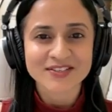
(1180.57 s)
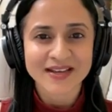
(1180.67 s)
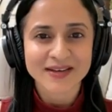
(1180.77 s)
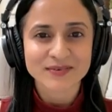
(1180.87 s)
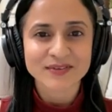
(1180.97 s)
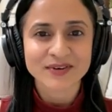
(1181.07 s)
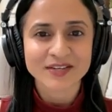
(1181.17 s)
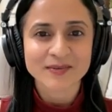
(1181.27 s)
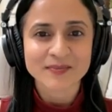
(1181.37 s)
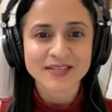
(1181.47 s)
down on
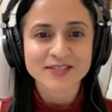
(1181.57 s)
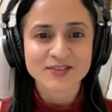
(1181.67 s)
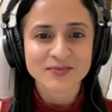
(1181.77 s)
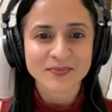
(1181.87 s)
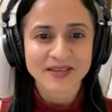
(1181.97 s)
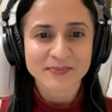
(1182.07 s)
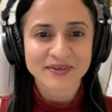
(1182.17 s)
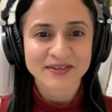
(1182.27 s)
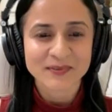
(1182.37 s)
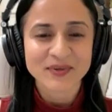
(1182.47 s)
a piece of
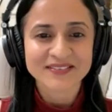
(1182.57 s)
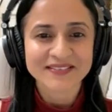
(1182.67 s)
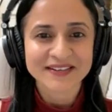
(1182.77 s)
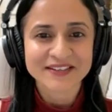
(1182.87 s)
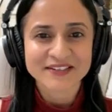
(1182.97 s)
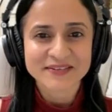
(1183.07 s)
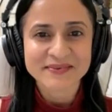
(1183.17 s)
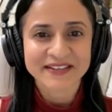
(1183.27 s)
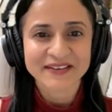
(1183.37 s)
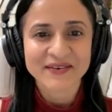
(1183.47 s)
paper what they are
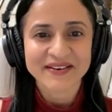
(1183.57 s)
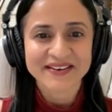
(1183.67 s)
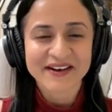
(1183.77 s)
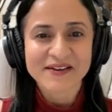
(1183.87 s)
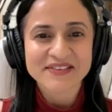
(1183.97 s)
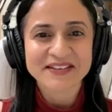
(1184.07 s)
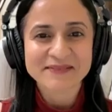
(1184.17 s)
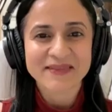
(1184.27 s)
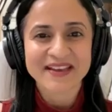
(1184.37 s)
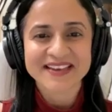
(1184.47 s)
doing on an hourly
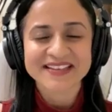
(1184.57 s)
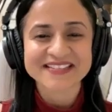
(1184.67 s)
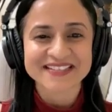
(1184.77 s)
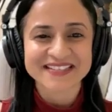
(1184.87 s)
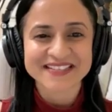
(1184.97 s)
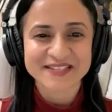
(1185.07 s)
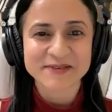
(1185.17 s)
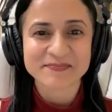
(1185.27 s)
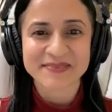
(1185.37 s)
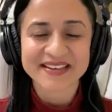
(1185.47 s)
basis
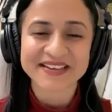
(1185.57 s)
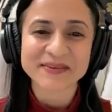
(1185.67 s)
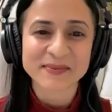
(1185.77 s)
to begin